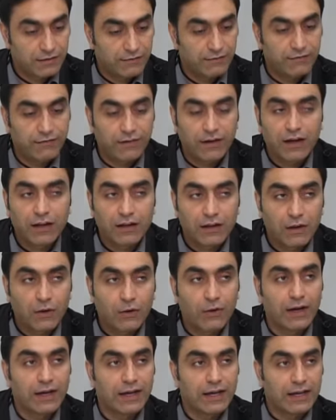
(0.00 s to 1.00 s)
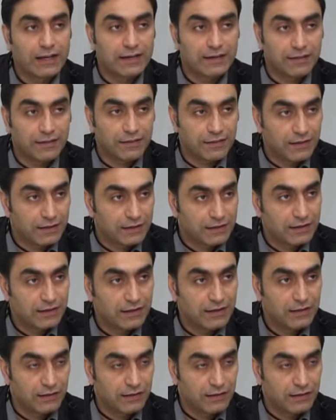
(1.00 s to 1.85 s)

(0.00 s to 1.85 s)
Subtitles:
Follow anything.